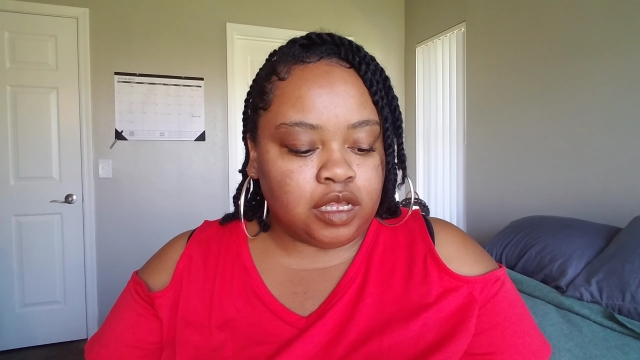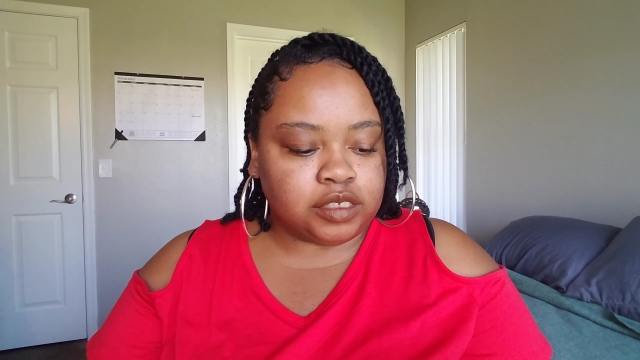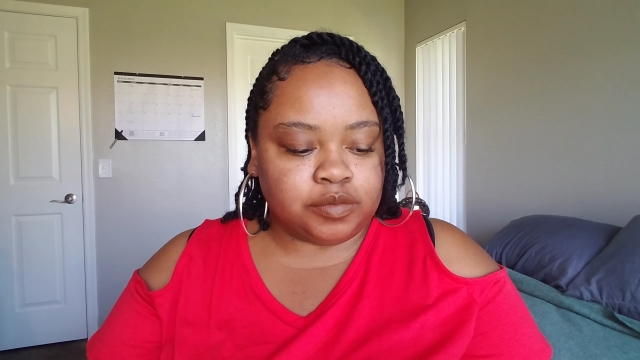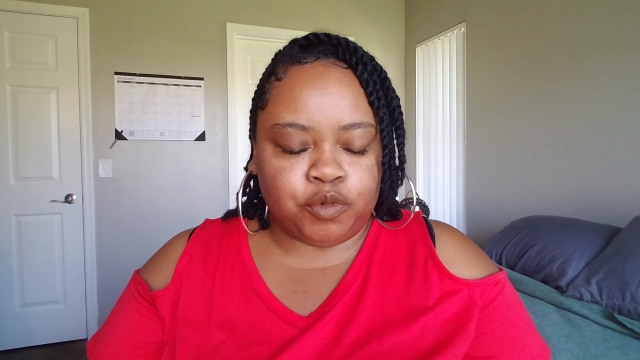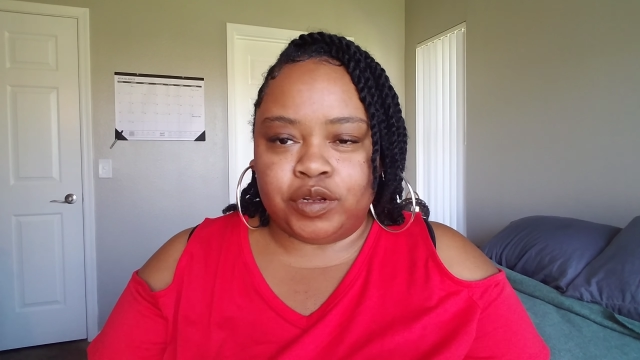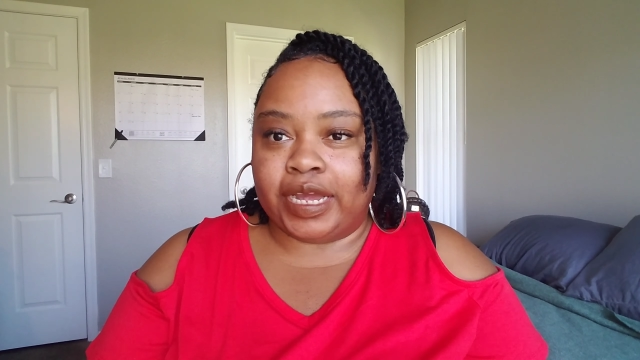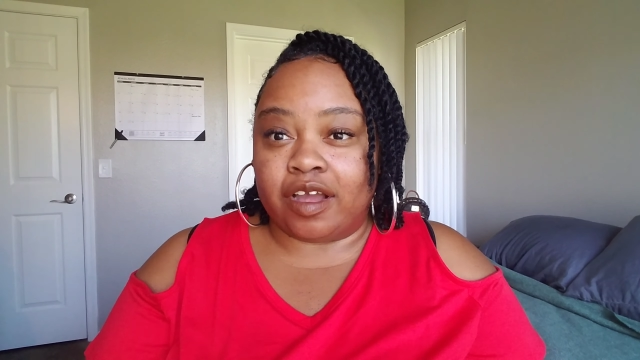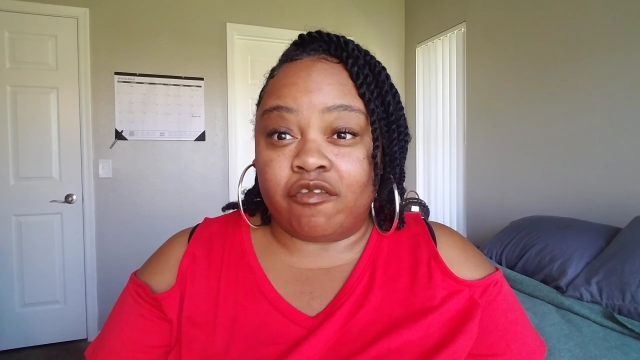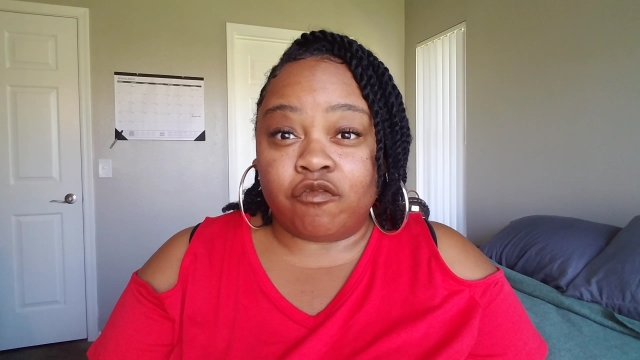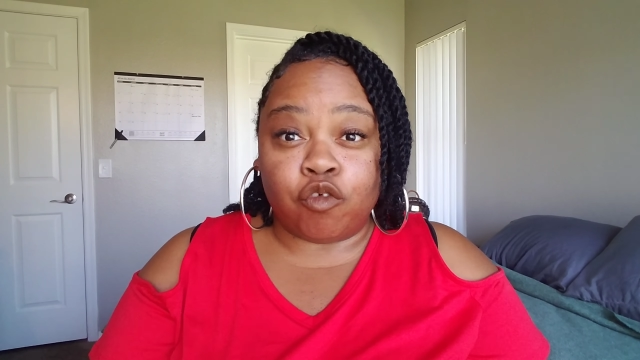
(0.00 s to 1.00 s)
It's more like
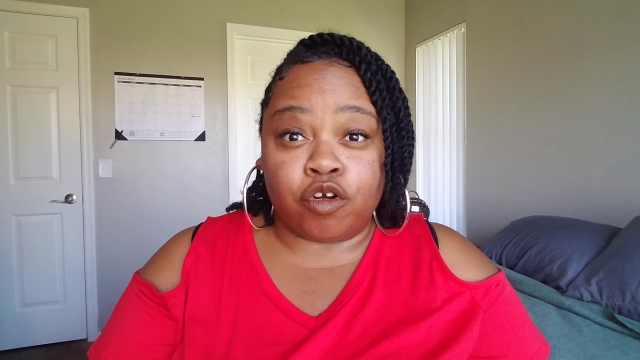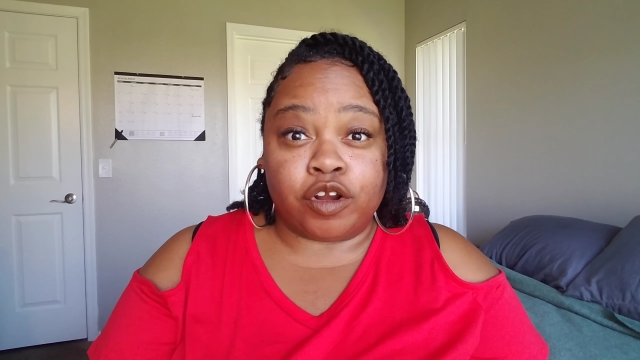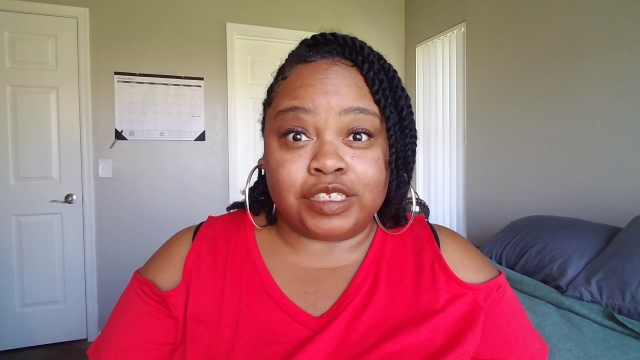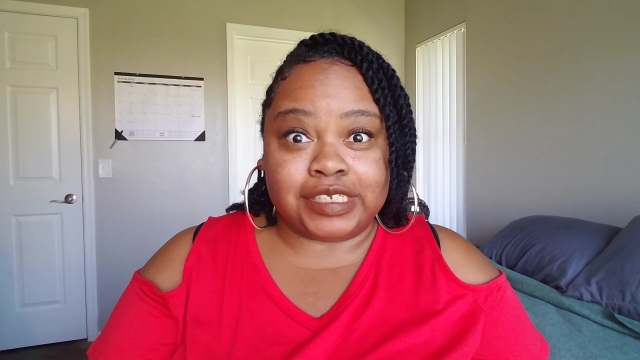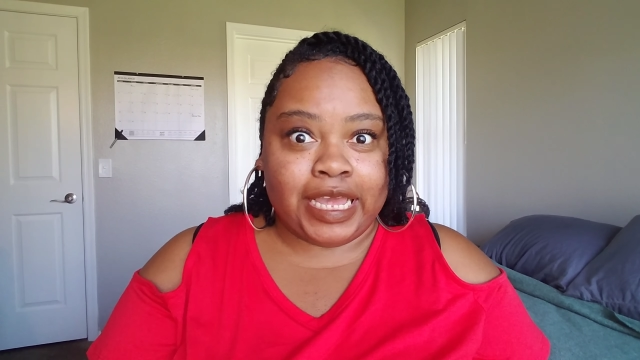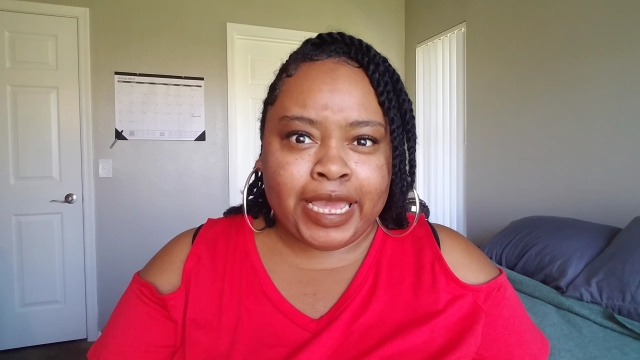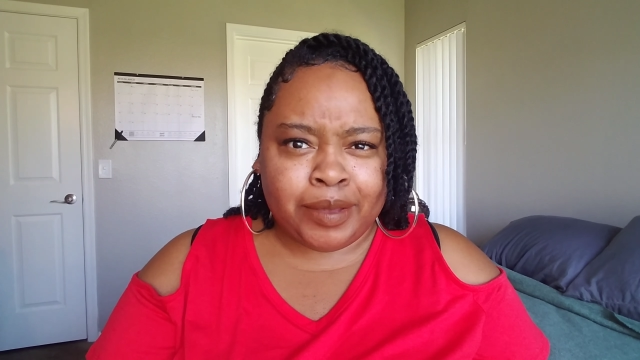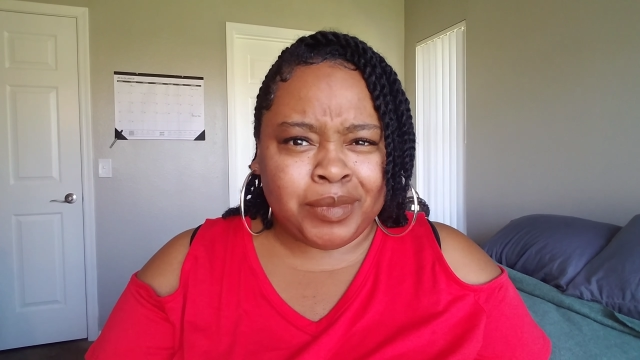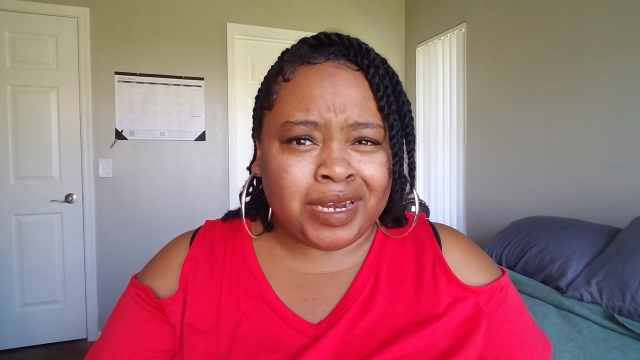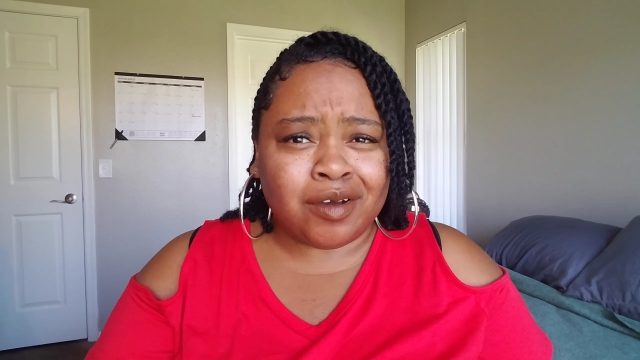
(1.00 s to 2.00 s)
a four to
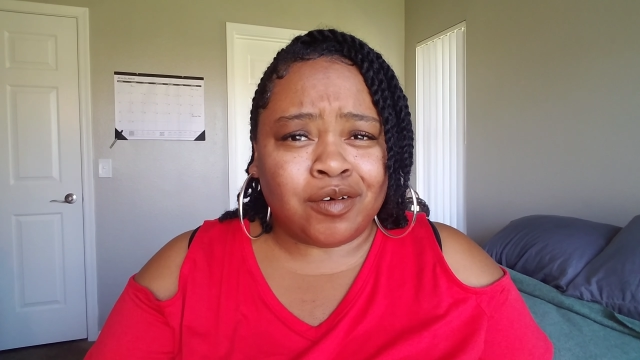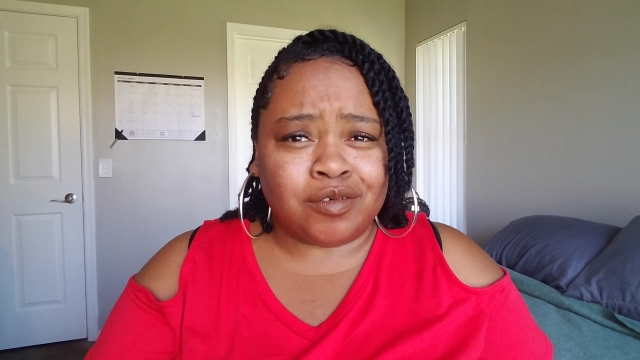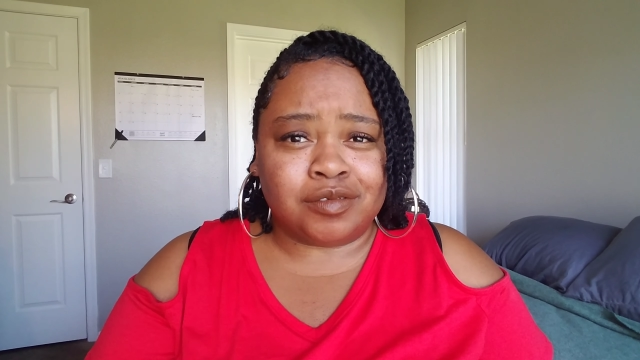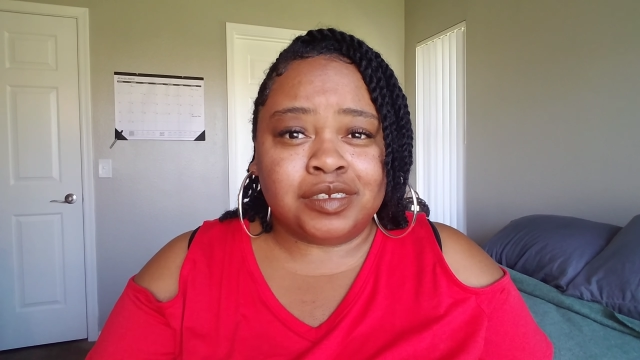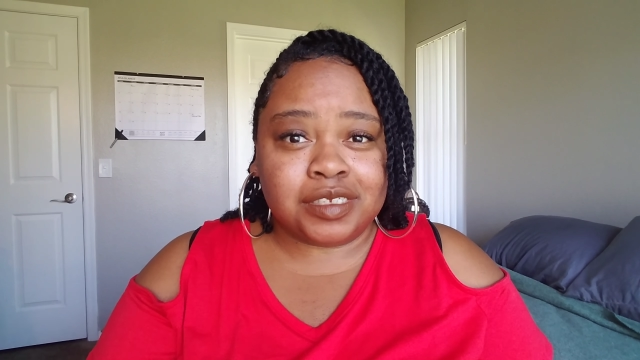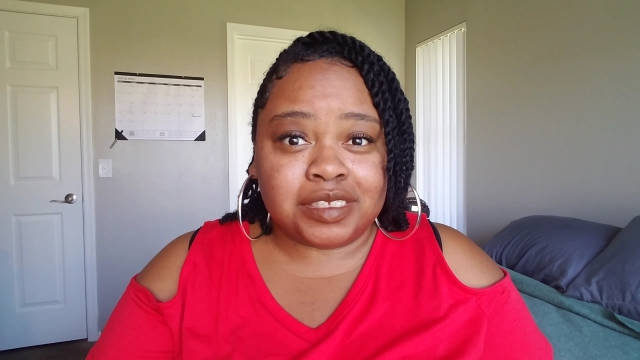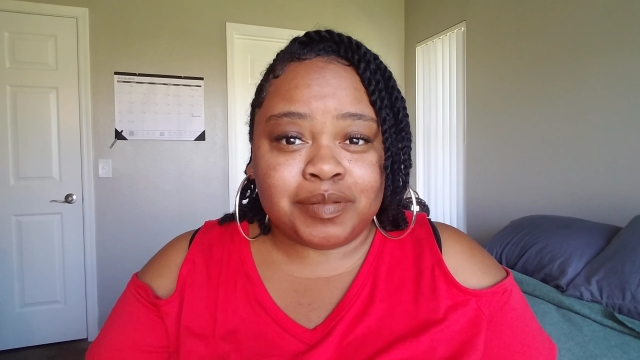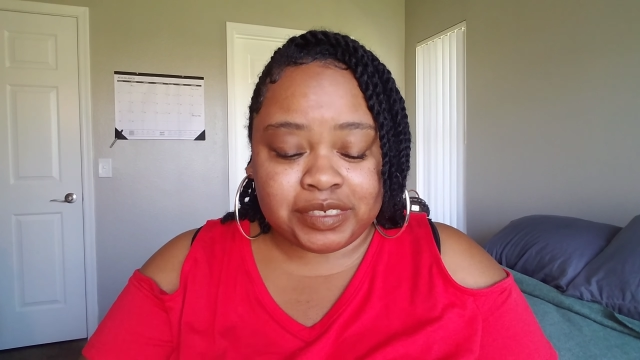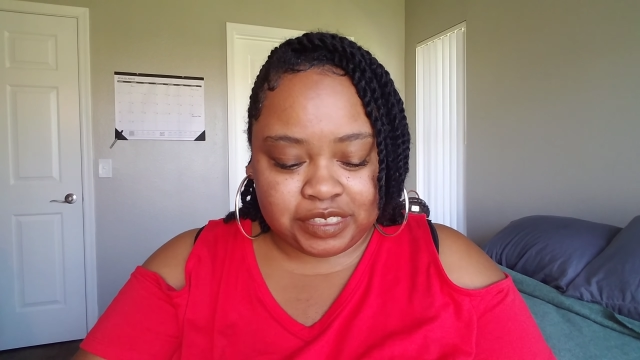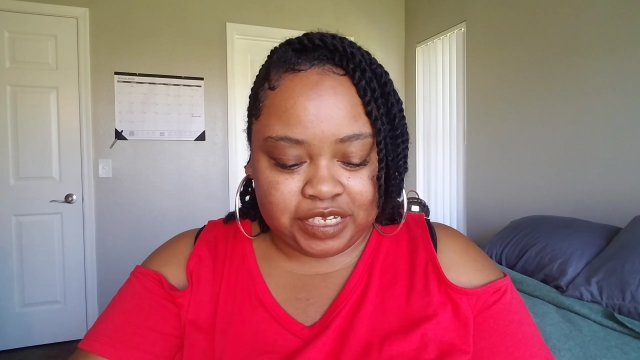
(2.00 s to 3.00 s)
eight minute hold,
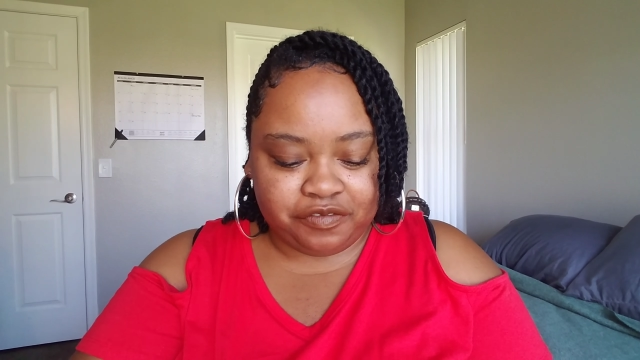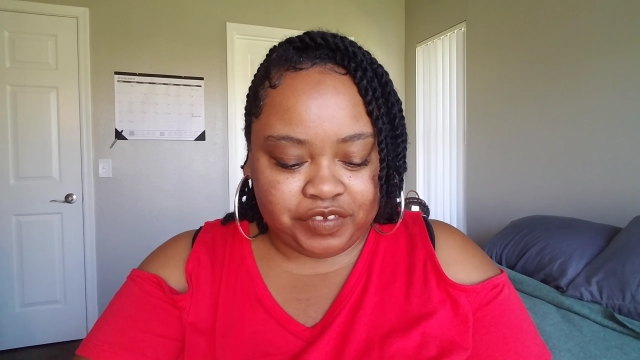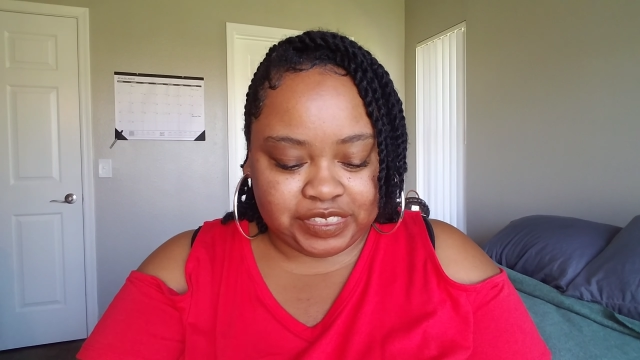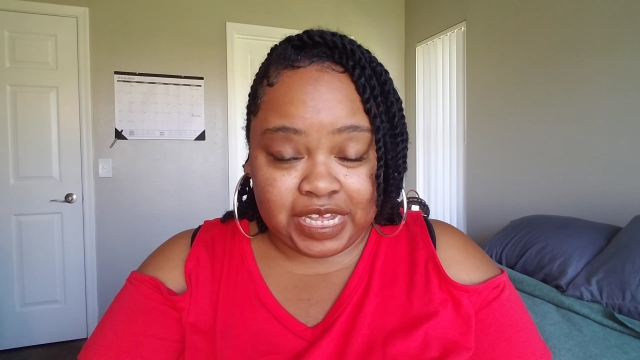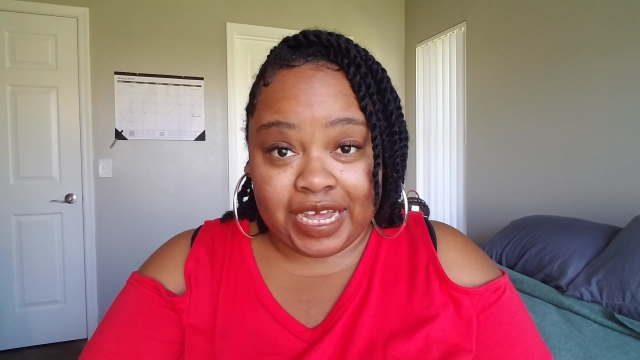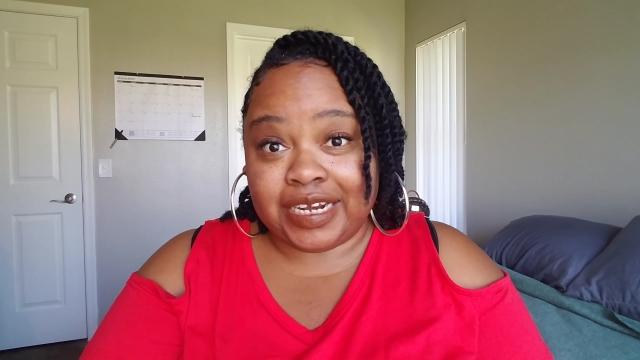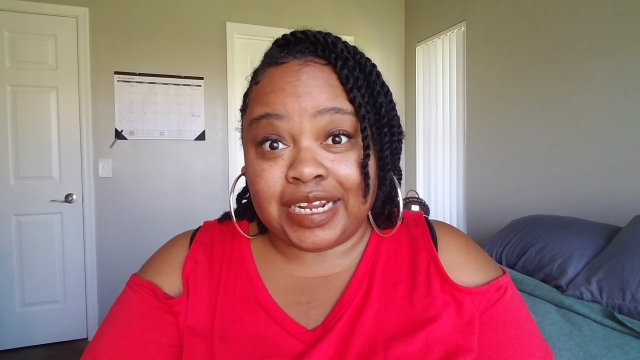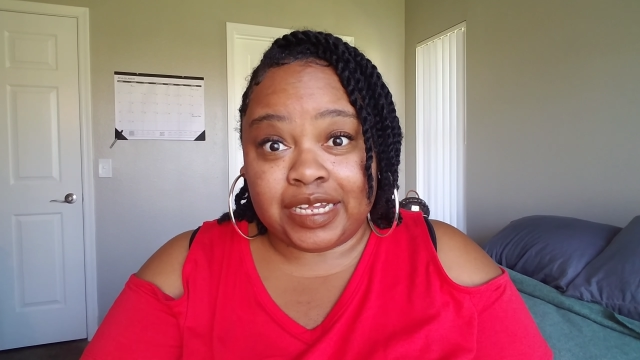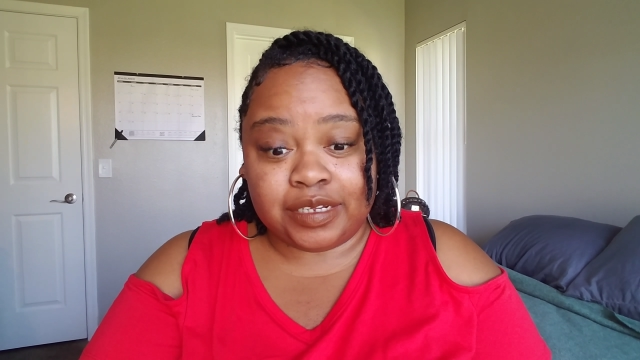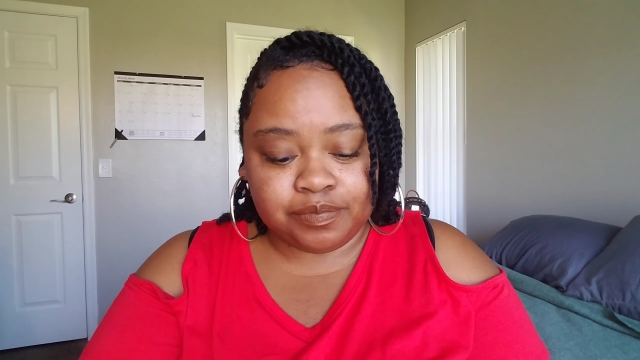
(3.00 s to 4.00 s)
especially if it's a hot
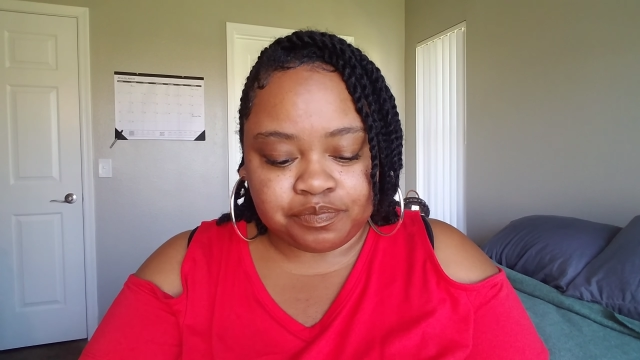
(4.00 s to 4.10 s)
day.